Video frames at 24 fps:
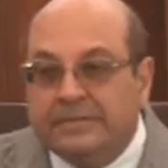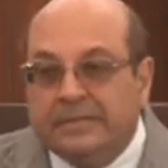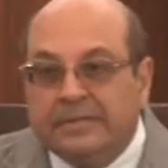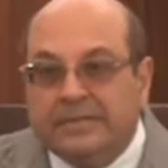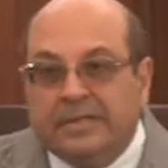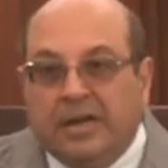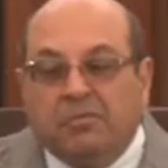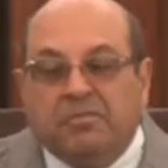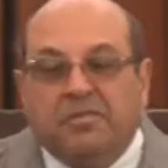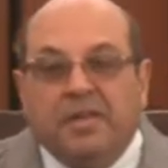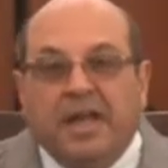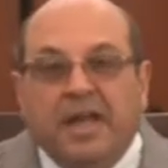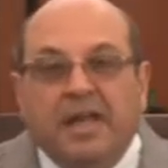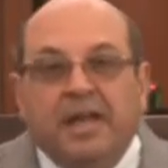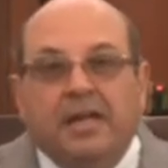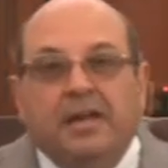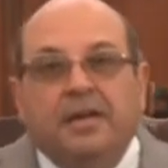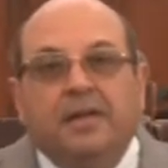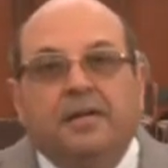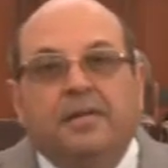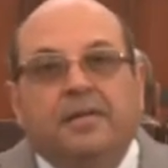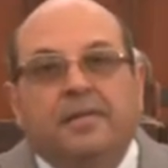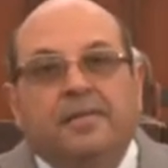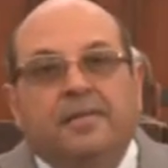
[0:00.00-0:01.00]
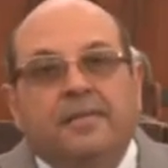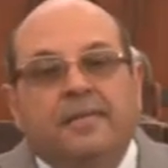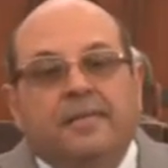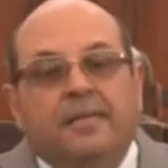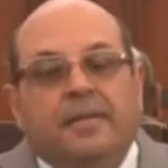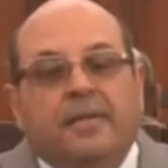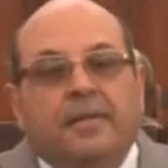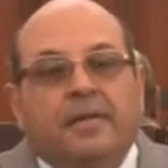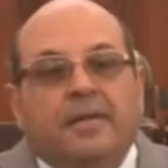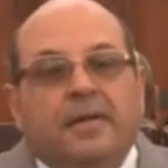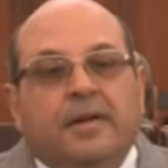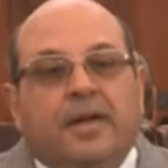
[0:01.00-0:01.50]
Now there,
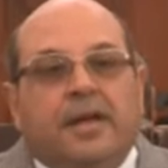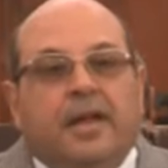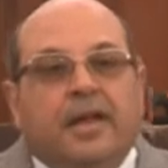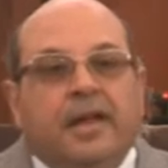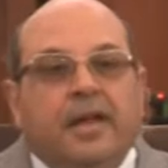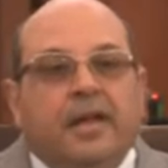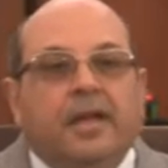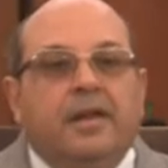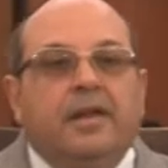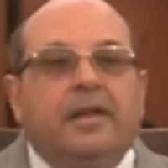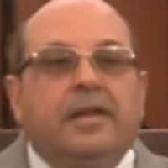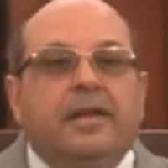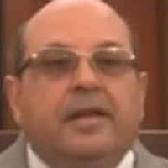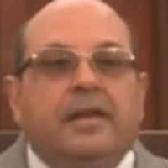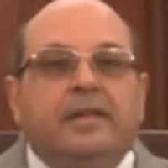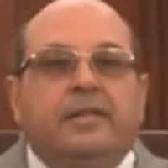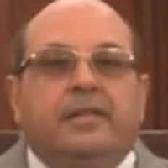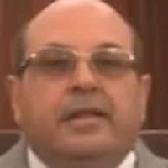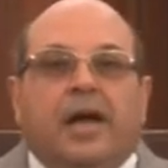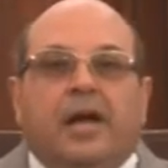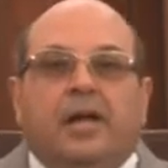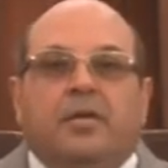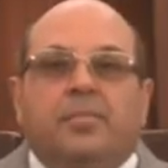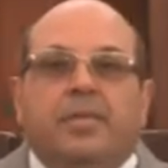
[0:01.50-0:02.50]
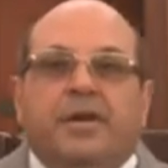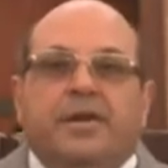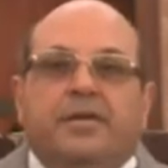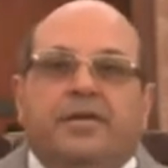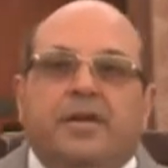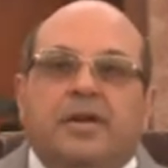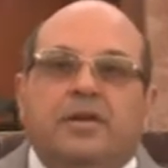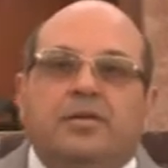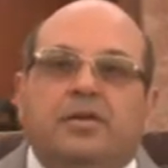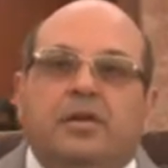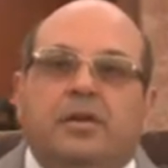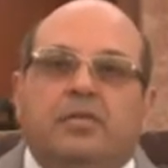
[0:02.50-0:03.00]
clearly the
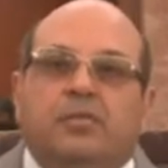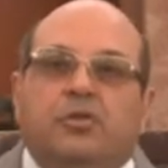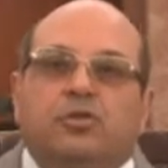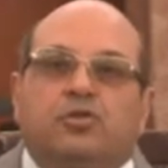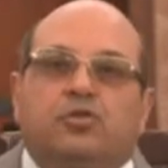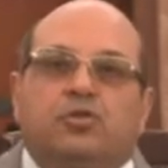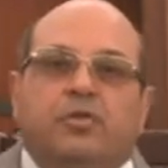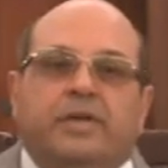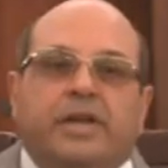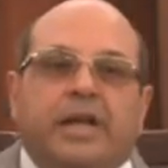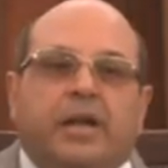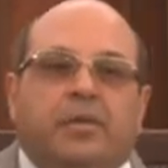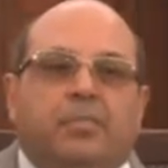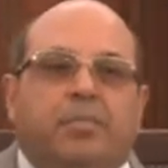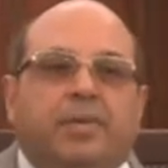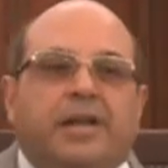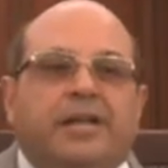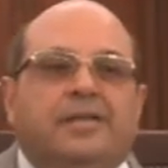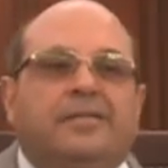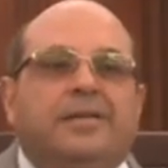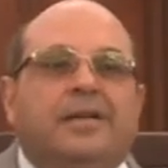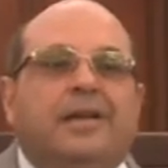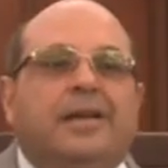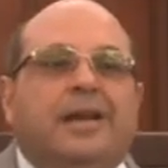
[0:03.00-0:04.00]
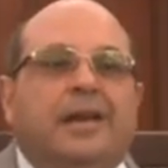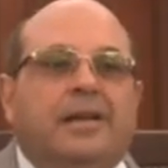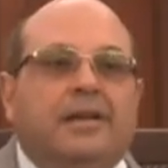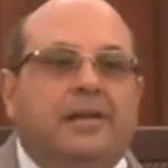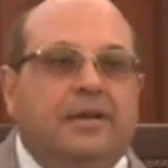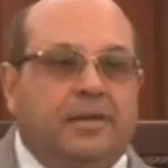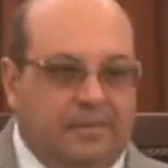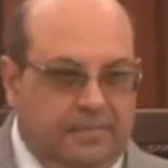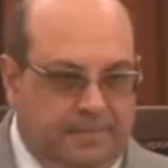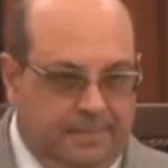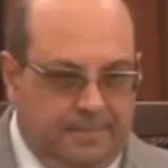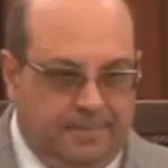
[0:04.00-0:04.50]
arbitration was to take place in London.
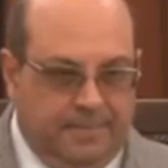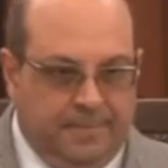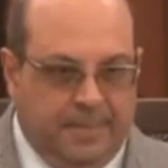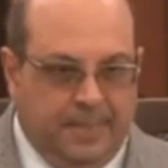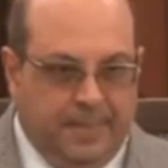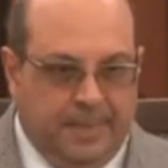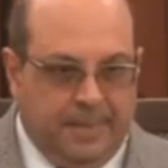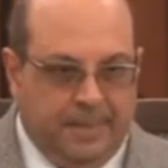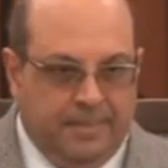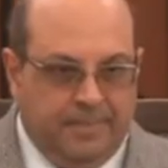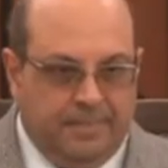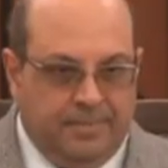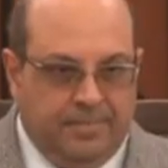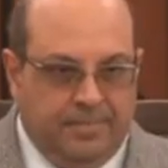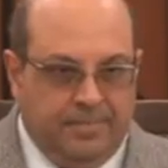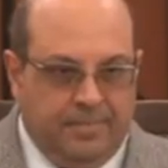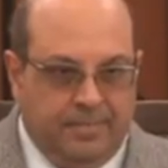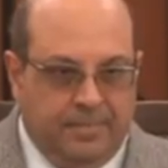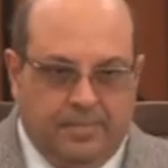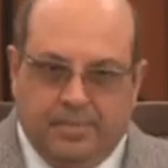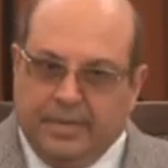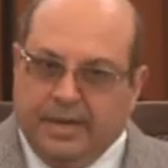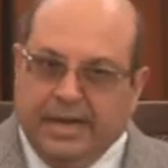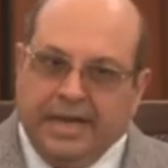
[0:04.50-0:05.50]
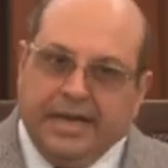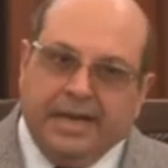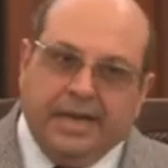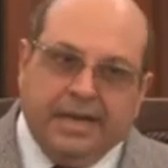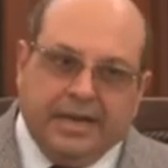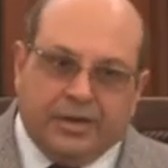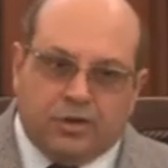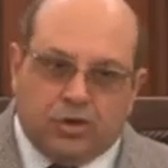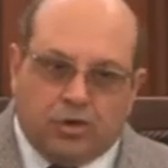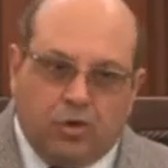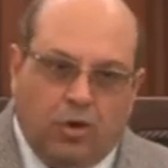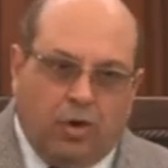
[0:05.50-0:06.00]

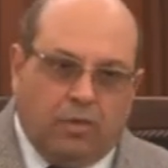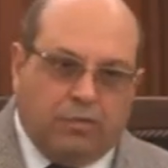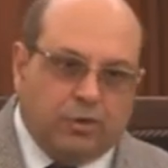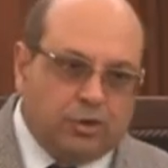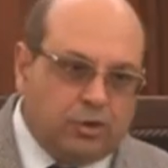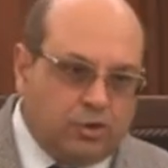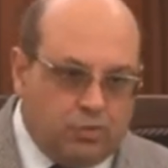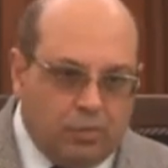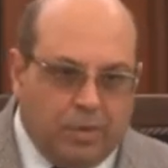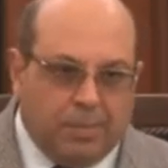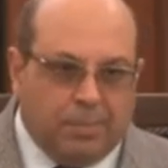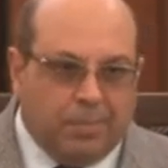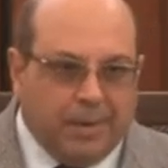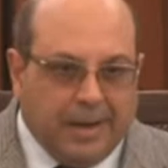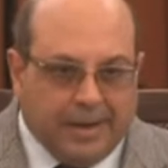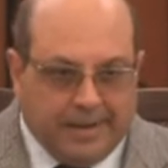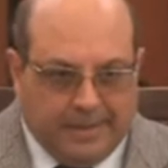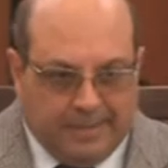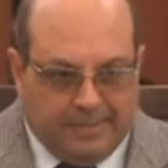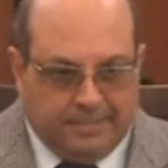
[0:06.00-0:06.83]
English law was to apply.